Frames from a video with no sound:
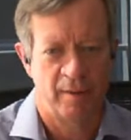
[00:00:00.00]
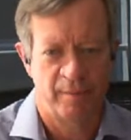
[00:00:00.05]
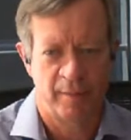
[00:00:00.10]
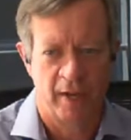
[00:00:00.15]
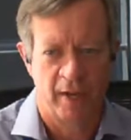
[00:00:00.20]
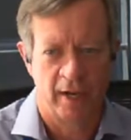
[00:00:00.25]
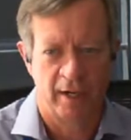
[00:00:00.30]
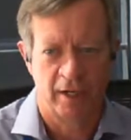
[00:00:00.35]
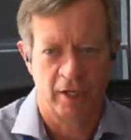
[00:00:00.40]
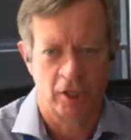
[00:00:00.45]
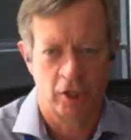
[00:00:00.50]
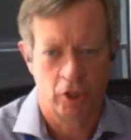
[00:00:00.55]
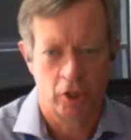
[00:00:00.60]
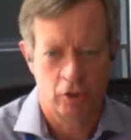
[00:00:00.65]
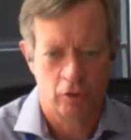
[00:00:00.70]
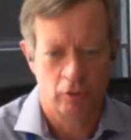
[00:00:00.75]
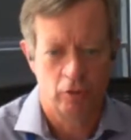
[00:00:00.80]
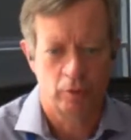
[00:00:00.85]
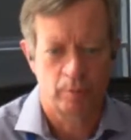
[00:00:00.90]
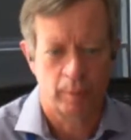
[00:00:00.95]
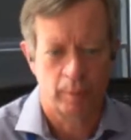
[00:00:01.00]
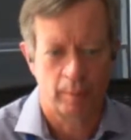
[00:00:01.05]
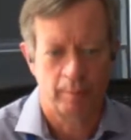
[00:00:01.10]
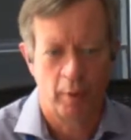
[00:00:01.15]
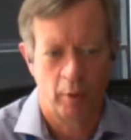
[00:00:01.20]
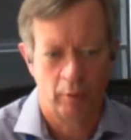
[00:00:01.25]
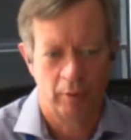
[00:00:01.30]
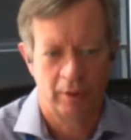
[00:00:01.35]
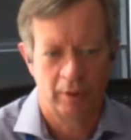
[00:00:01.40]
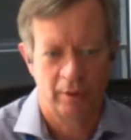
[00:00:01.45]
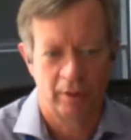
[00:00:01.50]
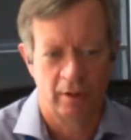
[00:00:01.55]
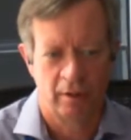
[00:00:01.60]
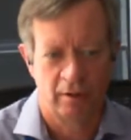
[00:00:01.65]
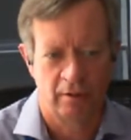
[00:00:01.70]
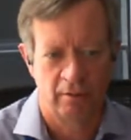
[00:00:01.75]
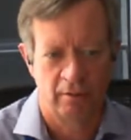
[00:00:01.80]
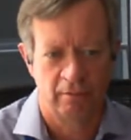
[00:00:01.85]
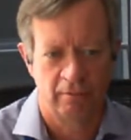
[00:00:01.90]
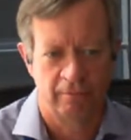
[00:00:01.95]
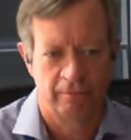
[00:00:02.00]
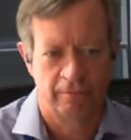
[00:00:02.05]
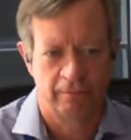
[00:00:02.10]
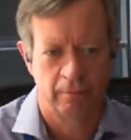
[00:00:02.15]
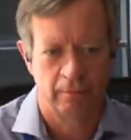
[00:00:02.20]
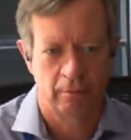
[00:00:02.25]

I'm not a huge proponent of